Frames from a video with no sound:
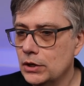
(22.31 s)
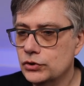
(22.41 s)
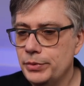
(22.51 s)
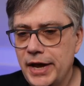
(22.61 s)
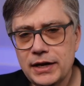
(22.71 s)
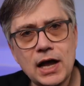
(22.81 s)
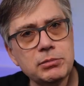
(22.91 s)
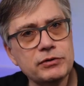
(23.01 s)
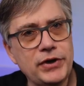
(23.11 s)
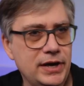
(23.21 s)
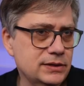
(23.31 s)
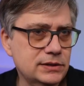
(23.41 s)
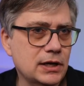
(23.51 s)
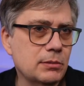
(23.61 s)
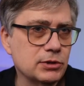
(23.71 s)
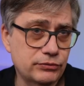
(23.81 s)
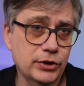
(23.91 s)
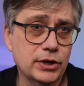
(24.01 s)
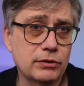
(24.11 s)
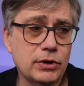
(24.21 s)
So we had a couple of hacks, a couple of
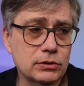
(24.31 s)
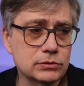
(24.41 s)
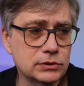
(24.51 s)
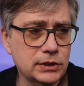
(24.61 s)
workarounds